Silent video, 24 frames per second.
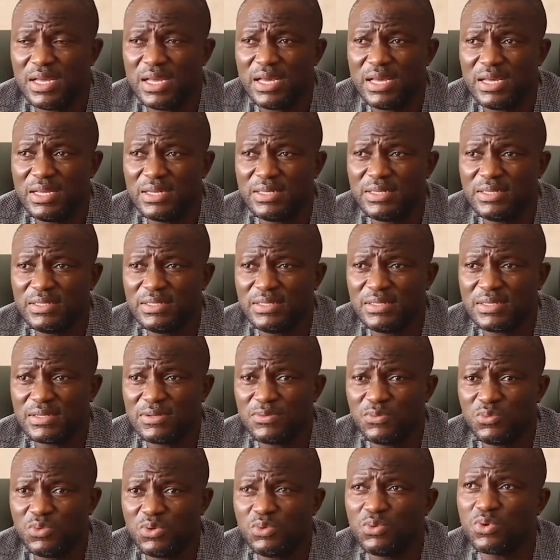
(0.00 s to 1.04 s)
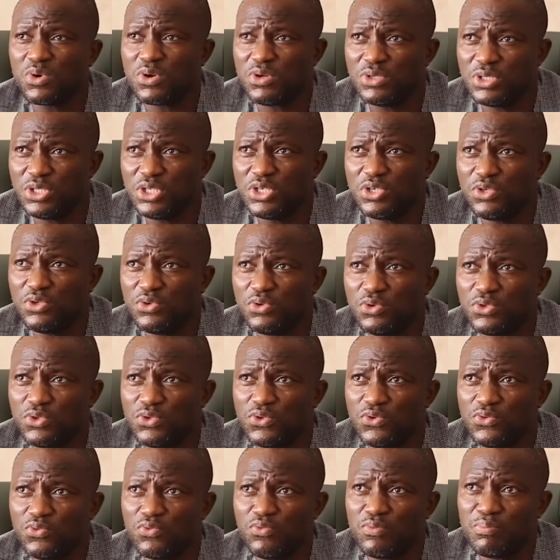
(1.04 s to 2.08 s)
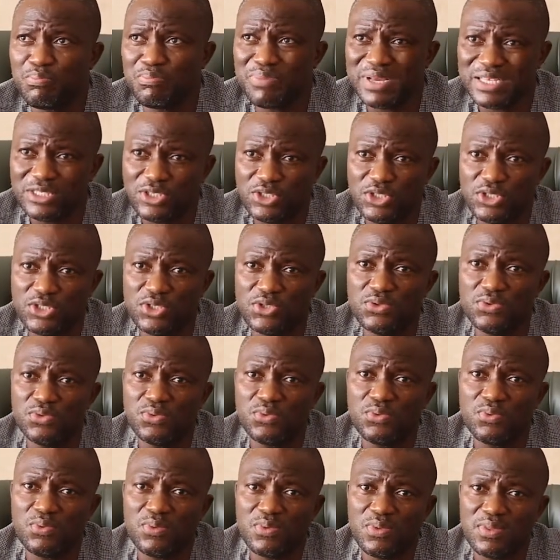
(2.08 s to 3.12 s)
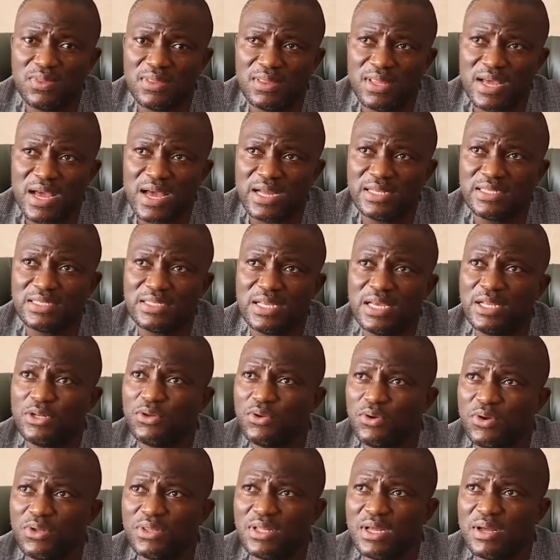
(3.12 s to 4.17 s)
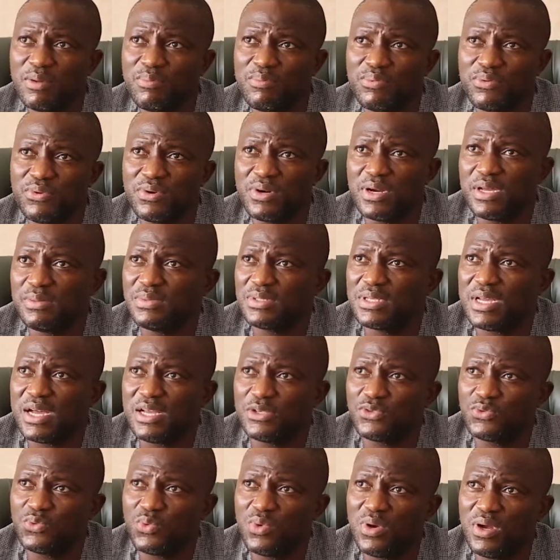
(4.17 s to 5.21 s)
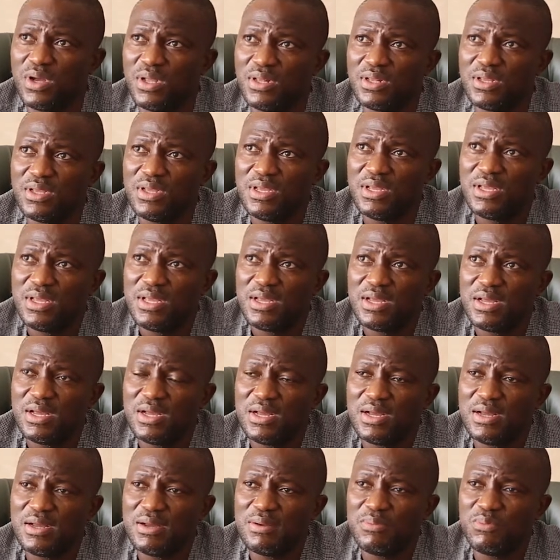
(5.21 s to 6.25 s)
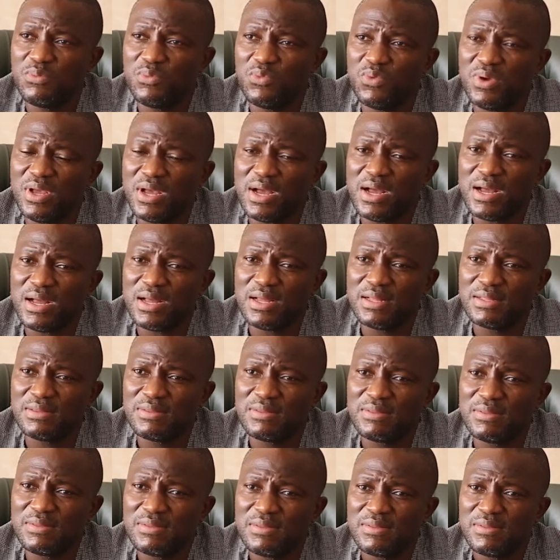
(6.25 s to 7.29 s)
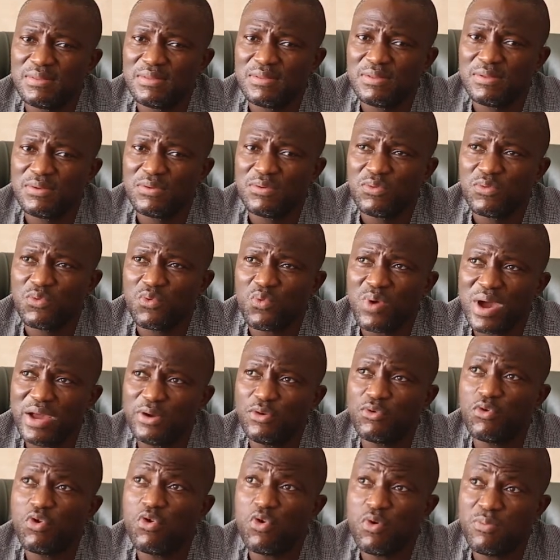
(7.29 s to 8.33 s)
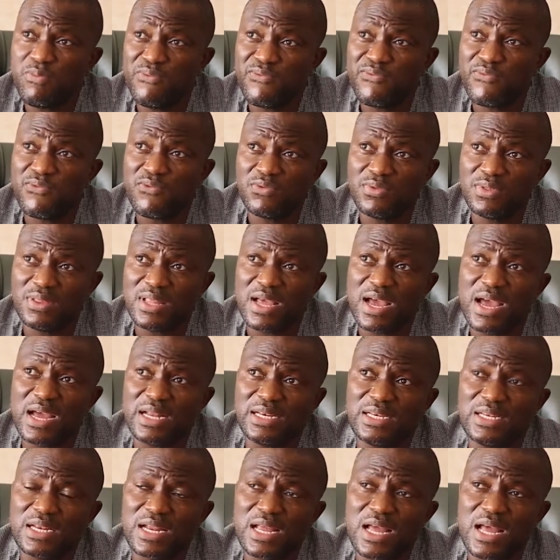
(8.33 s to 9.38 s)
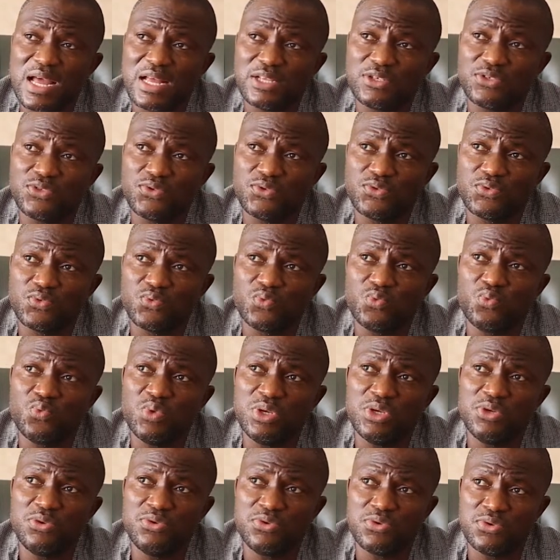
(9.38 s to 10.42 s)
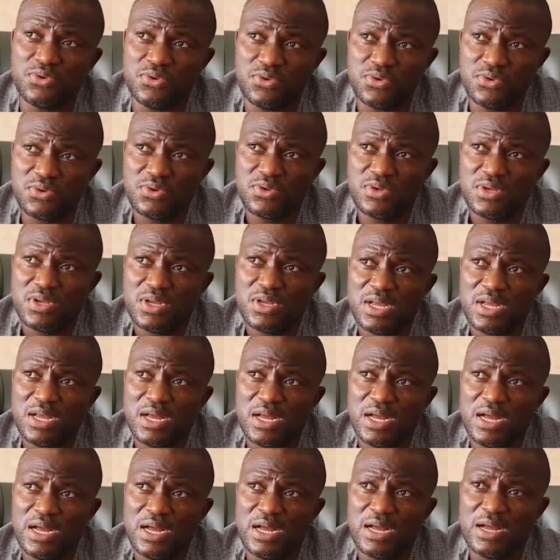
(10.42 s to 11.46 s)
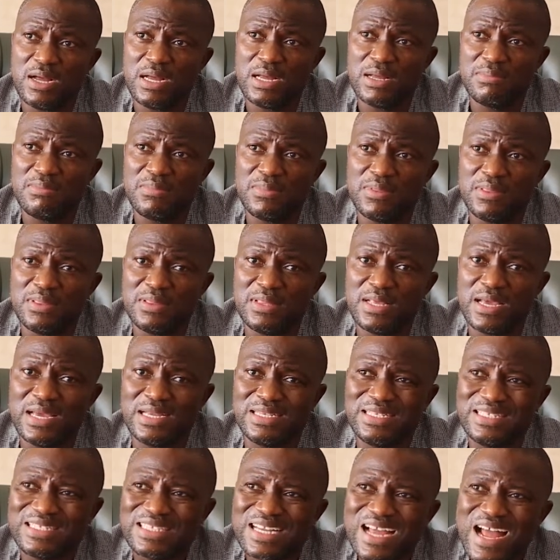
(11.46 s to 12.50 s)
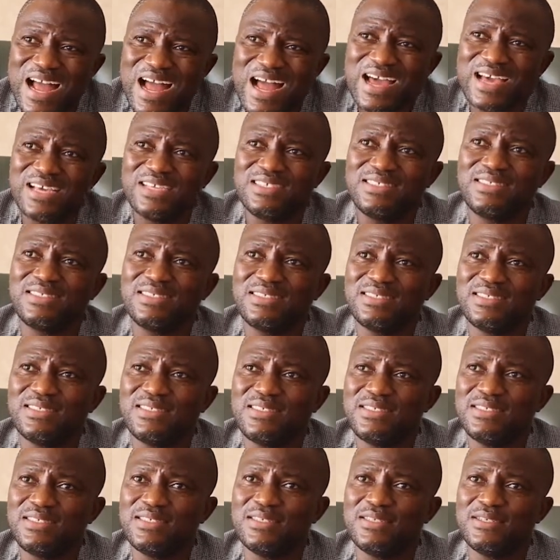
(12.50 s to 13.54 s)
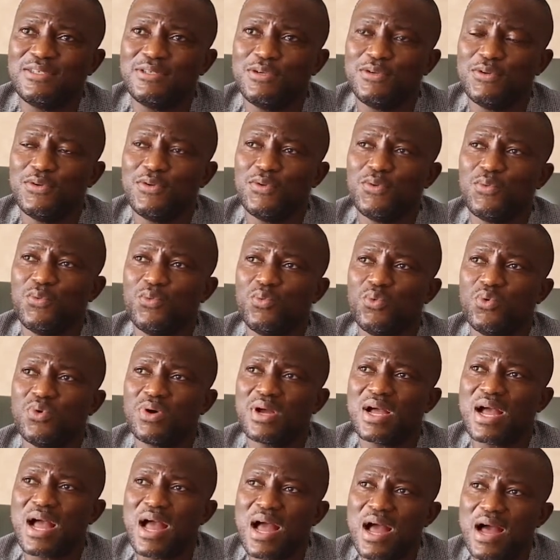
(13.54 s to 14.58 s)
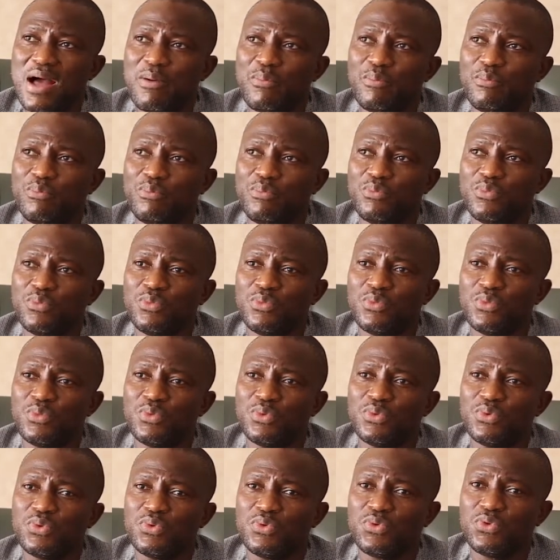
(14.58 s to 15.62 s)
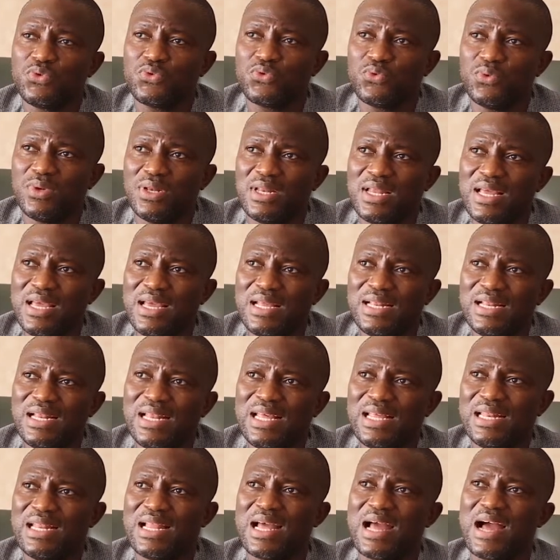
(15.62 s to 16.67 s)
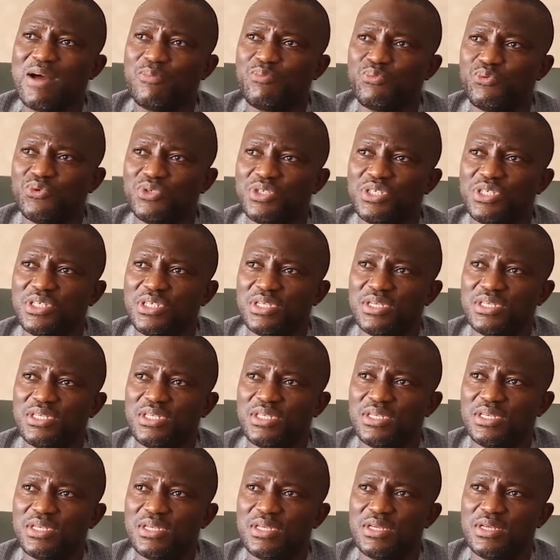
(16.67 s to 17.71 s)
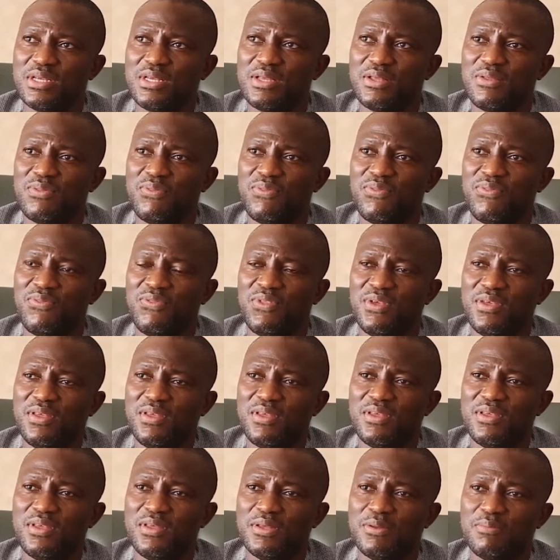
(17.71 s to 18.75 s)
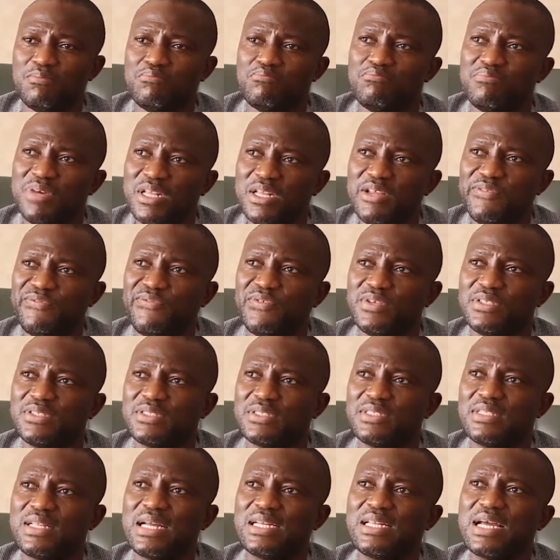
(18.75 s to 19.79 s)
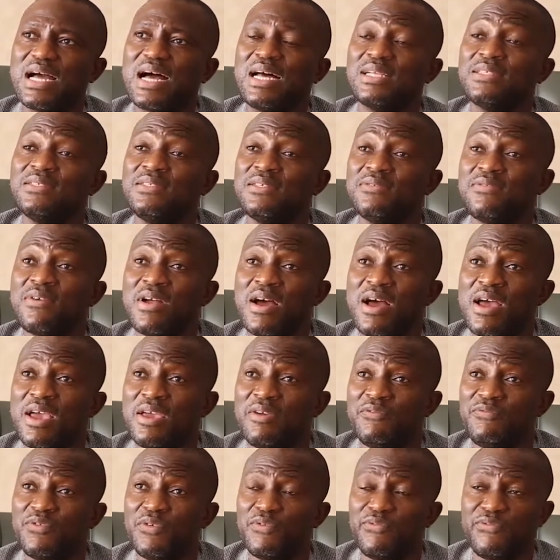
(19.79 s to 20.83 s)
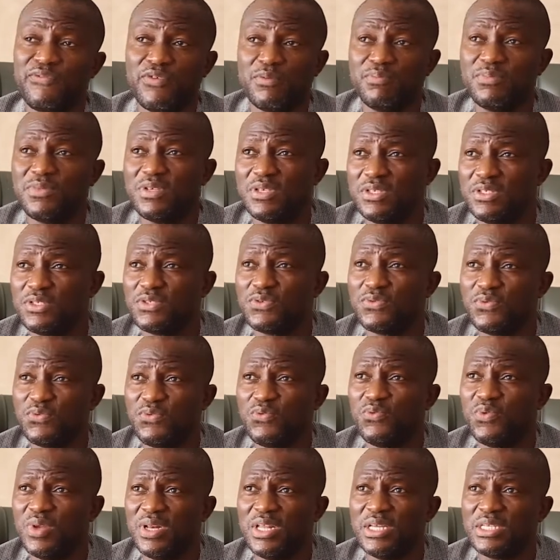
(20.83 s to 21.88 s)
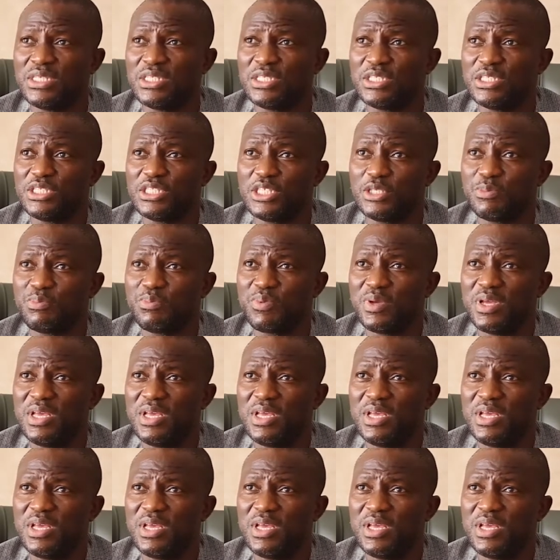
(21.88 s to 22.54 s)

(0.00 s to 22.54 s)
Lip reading: And we'll continue to pursue that and other programs as well. We are quite hopeful that as we grow, the entire city will come to learn and appreciate the benefits that have derived from this relationship.